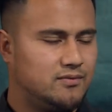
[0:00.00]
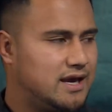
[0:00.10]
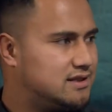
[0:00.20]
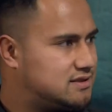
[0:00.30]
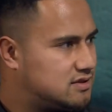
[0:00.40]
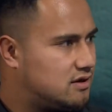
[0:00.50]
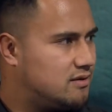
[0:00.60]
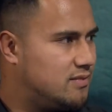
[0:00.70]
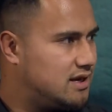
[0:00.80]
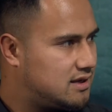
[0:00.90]
Head
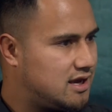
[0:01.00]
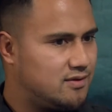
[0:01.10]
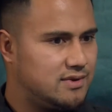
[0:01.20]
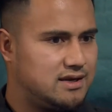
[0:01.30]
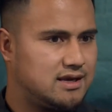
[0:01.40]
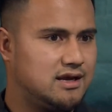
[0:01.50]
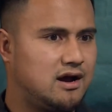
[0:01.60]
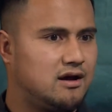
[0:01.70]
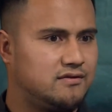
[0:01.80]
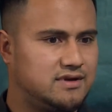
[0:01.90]
Start, Medi-Cal, Medicaid,
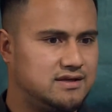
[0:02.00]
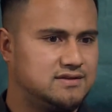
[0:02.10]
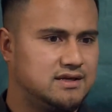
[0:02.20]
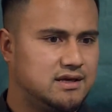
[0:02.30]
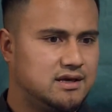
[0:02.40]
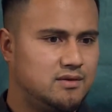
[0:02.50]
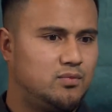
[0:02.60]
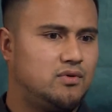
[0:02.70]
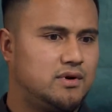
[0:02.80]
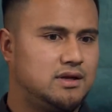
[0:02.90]
all of these
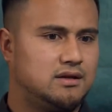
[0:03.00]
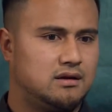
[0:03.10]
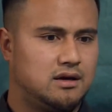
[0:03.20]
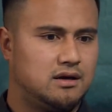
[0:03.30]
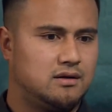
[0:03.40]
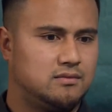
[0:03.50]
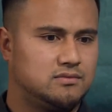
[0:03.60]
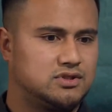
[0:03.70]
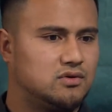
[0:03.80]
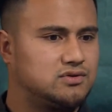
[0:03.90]
important
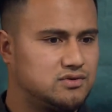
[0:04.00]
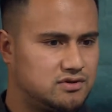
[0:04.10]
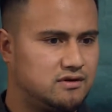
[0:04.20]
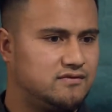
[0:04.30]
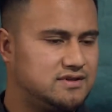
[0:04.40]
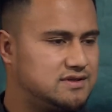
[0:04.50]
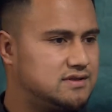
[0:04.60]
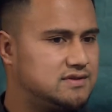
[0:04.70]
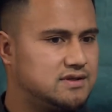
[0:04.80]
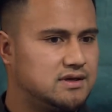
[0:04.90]
social services